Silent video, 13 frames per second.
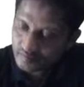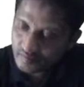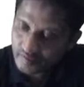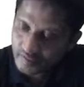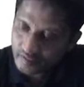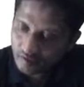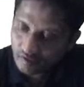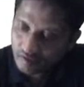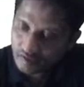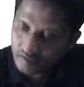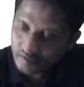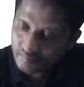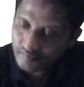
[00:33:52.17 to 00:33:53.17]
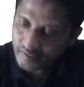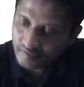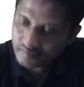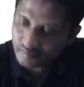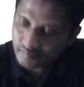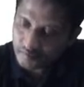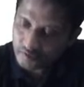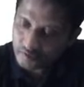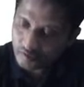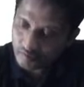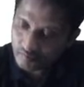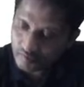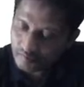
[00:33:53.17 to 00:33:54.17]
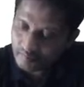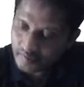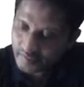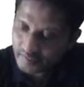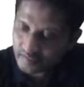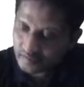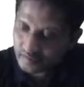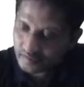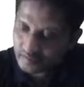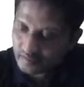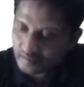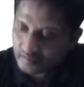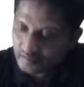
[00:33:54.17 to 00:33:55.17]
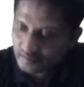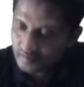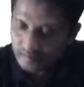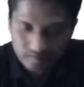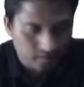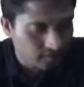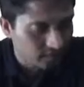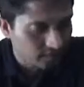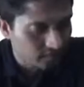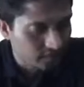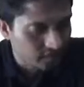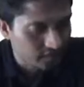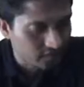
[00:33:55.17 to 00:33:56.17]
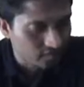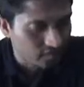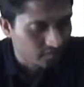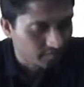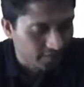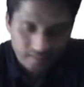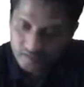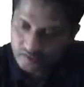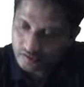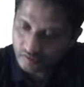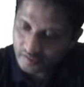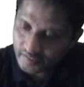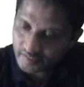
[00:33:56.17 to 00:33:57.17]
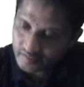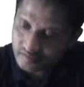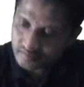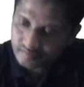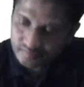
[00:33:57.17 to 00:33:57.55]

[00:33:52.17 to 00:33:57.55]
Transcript: Okay, or if I have suppose log 1 by x, that is equal to minus log x.